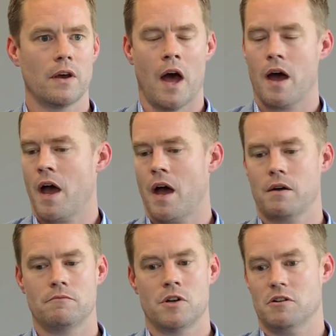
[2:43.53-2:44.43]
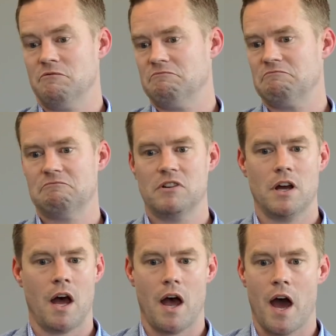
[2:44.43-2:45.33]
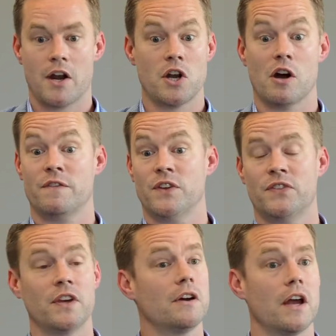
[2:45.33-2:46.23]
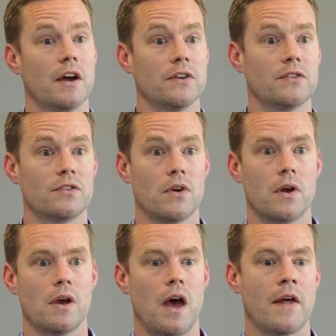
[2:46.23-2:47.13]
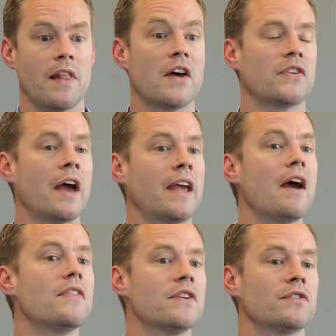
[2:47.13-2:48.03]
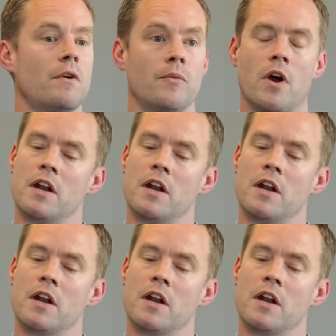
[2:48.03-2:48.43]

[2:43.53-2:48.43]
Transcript: I, you know, I, I don't know if you're serious unless I get this from you.